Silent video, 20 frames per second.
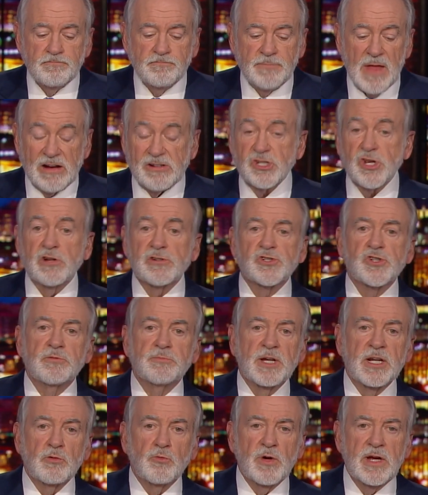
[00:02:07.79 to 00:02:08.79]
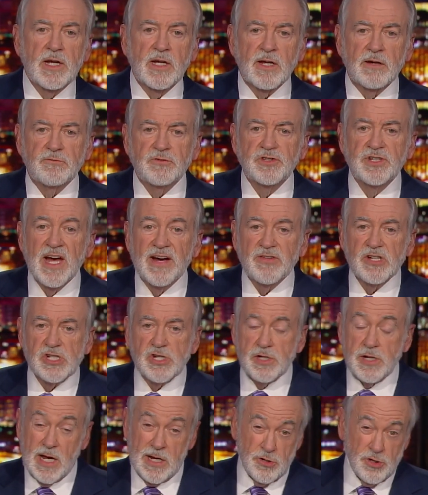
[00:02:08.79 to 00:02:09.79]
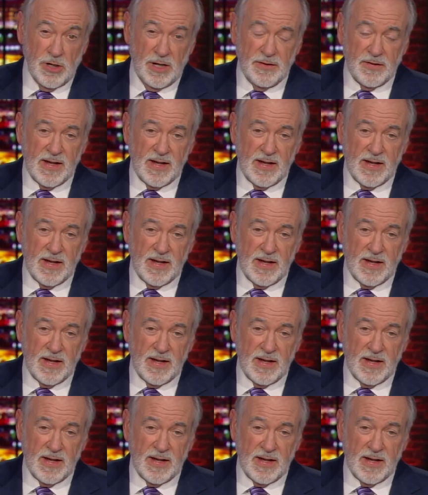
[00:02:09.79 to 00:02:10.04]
Now, it's also been a week of devastation in